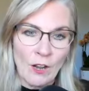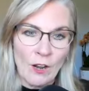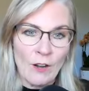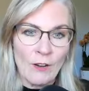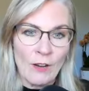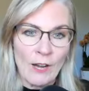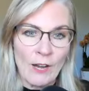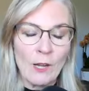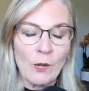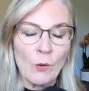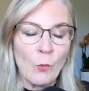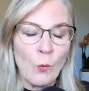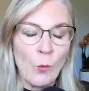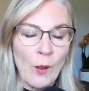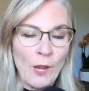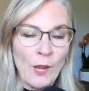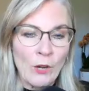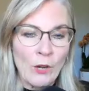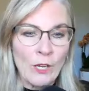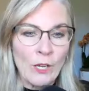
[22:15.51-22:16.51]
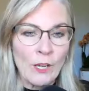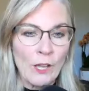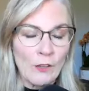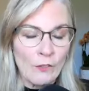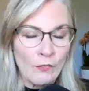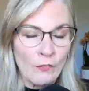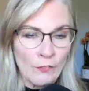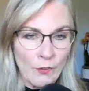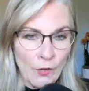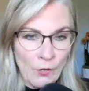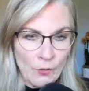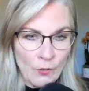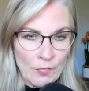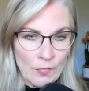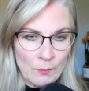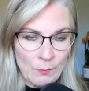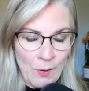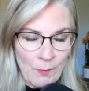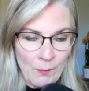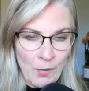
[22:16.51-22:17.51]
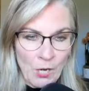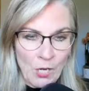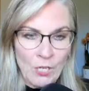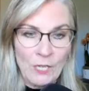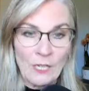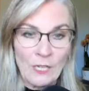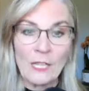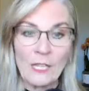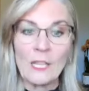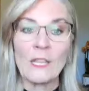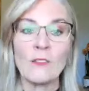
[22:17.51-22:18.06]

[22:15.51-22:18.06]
all right, where can I focus my marketing?